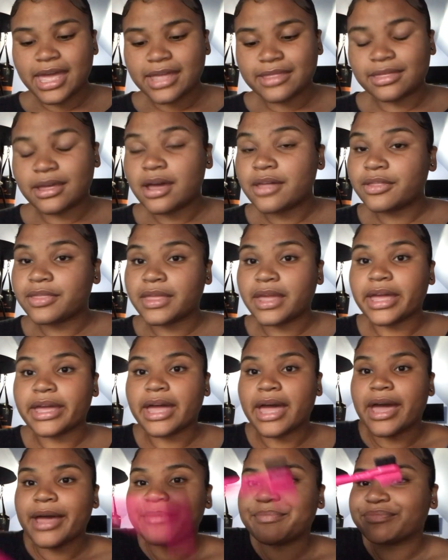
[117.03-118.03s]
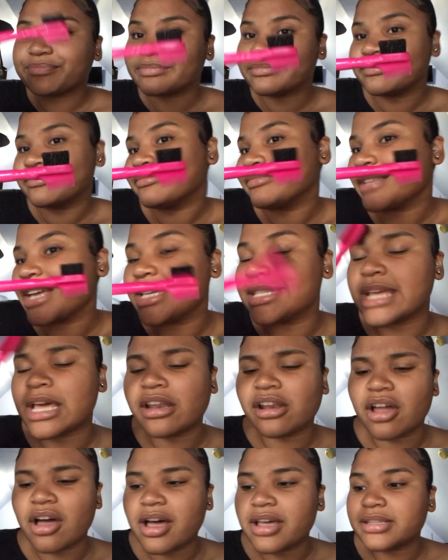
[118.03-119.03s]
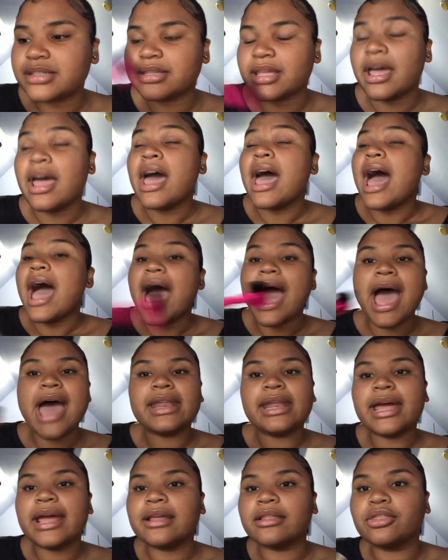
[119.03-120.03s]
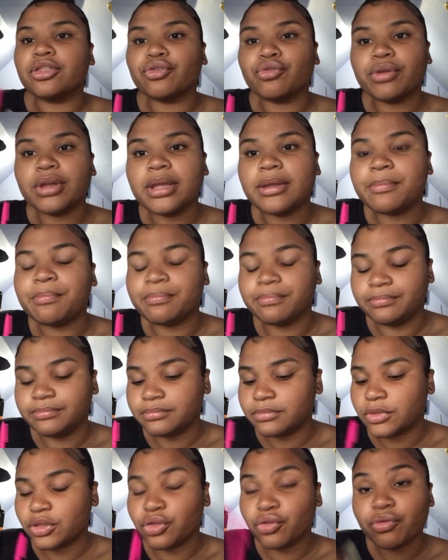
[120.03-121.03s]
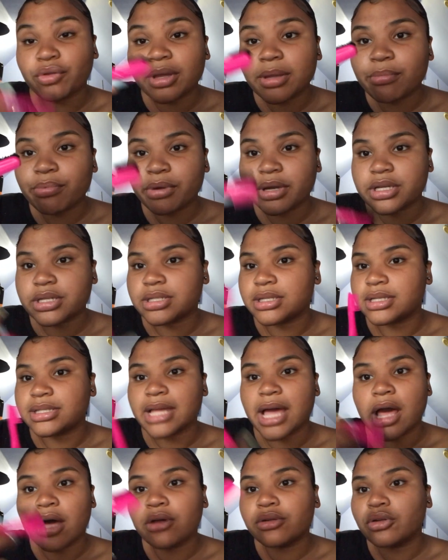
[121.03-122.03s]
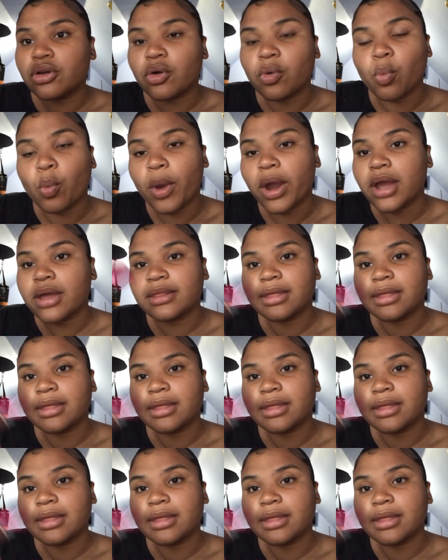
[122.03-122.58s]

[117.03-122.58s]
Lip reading: the other thing I got, because I had like three brushes. I don't know where